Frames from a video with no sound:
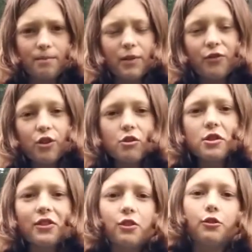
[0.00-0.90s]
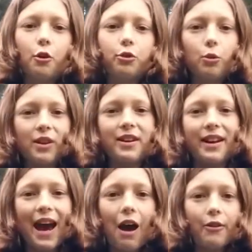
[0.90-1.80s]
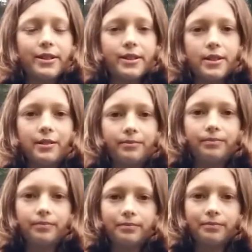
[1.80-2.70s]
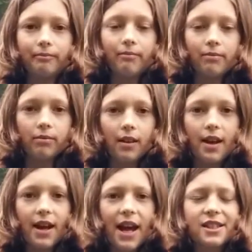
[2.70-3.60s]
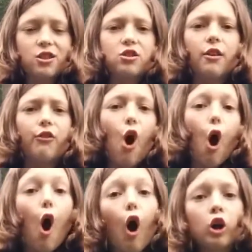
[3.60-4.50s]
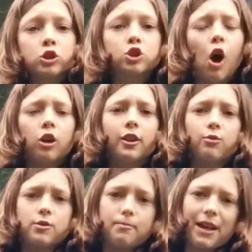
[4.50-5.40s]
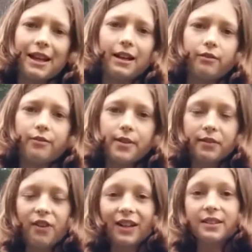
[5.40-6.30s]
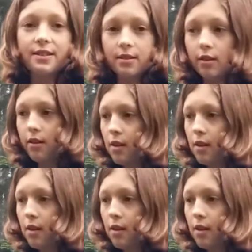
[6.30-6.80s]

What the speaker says: But for those of you who don't know what cacao is, it's the stuff all chocolate was made out of. In fact, it's